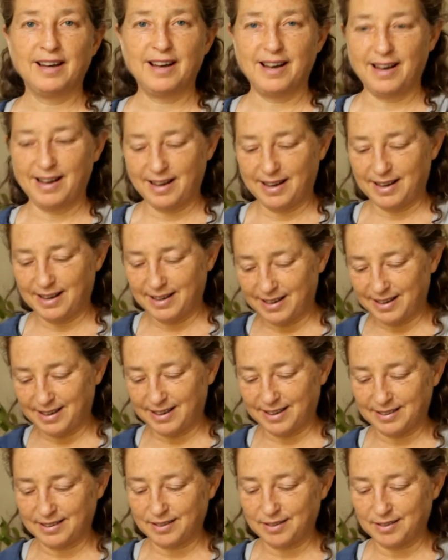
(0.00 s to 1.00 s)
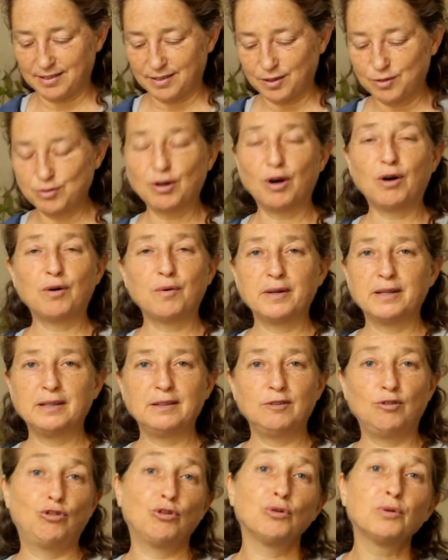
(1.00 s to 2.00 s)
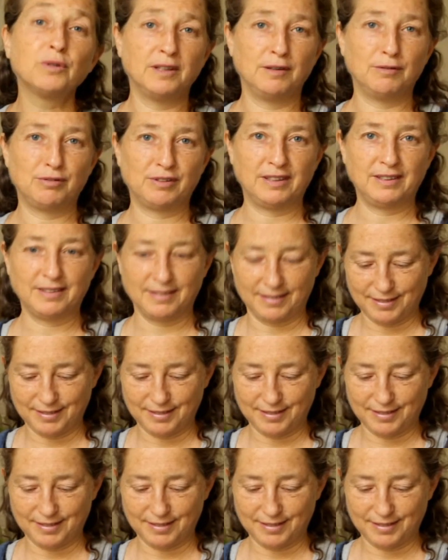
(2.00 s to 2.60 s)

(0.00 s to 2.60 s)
grow in June even.